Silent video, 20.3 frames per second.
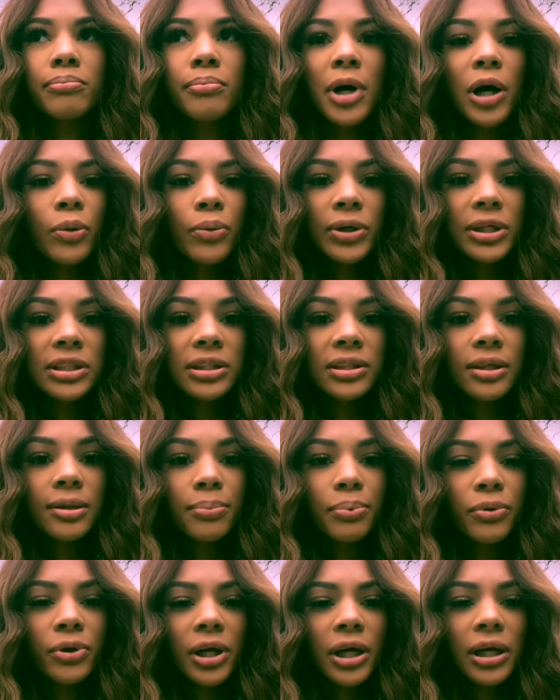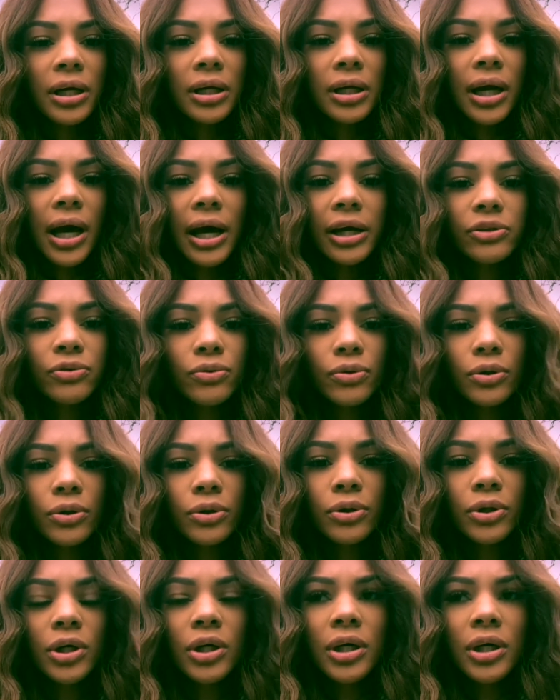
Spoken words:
My wigs look pretty natural.